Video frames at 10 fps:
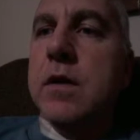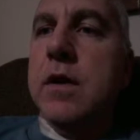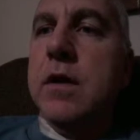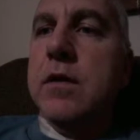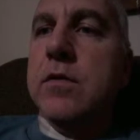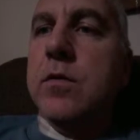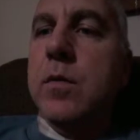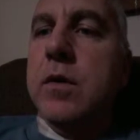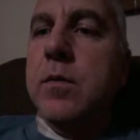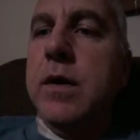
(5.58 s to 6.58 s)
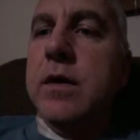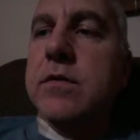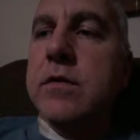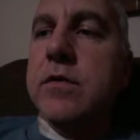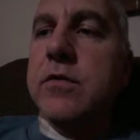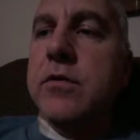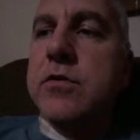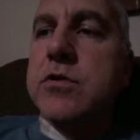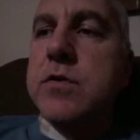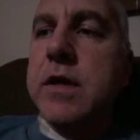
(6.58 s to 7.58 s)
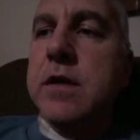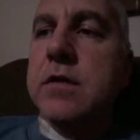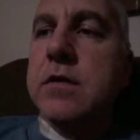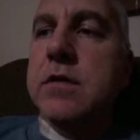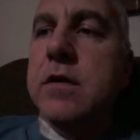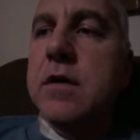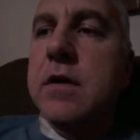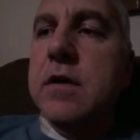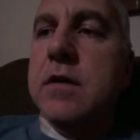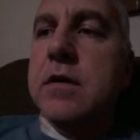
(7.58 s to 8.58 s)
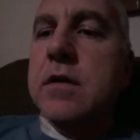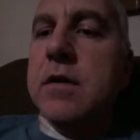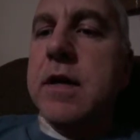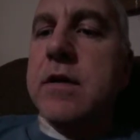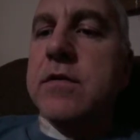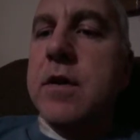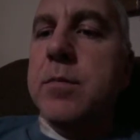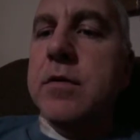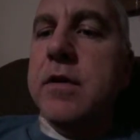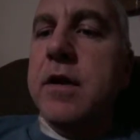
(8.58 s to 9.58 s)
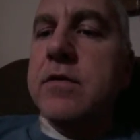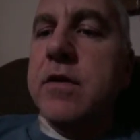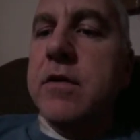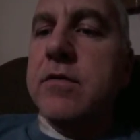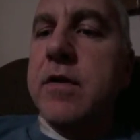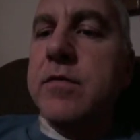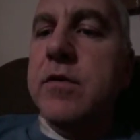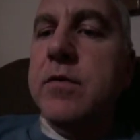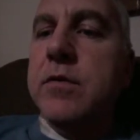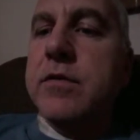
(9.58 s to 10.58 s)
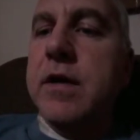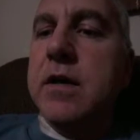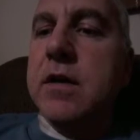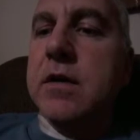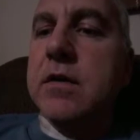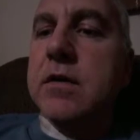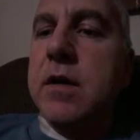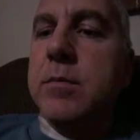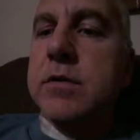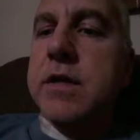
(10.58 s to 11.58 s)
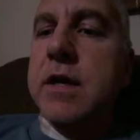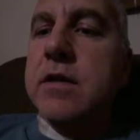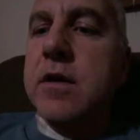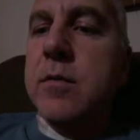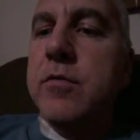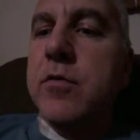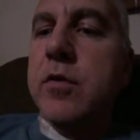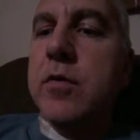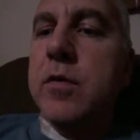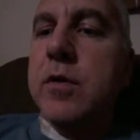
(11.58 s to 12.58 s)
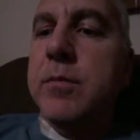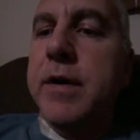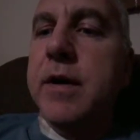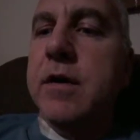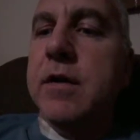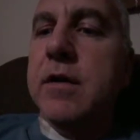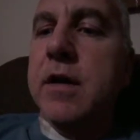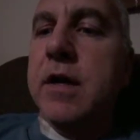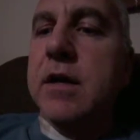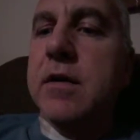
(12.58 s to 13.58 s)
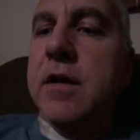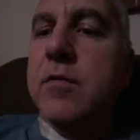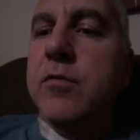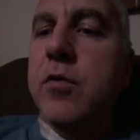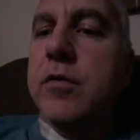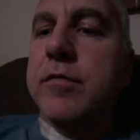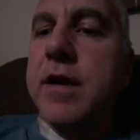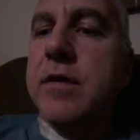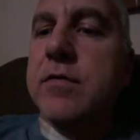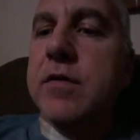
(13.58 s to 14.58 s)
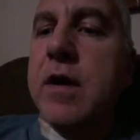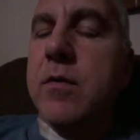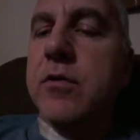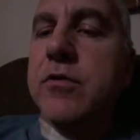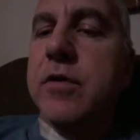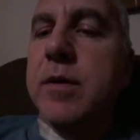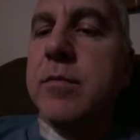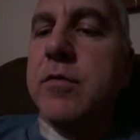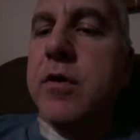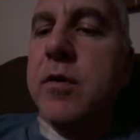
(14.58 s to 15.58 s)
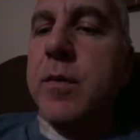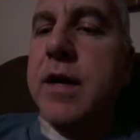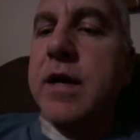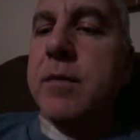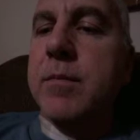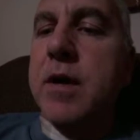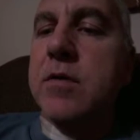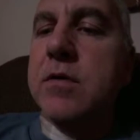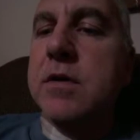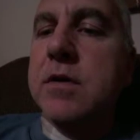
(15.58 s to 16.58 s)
It's 1 week since surgery. Last couple nights, all I have to do is take a couple Tylenol before going to bed. I get about 4 or 5 hours sleep before I wake up now.